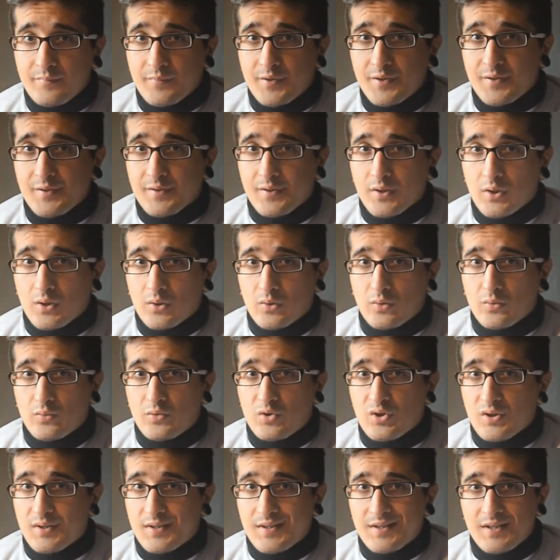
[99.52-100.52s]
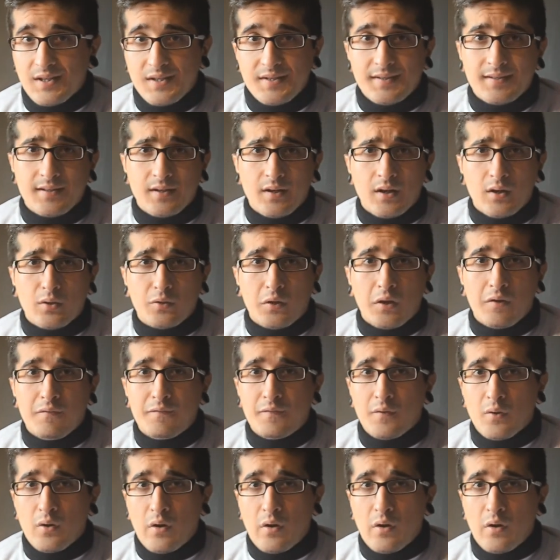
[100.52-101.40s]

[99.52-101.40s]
So just test it out. If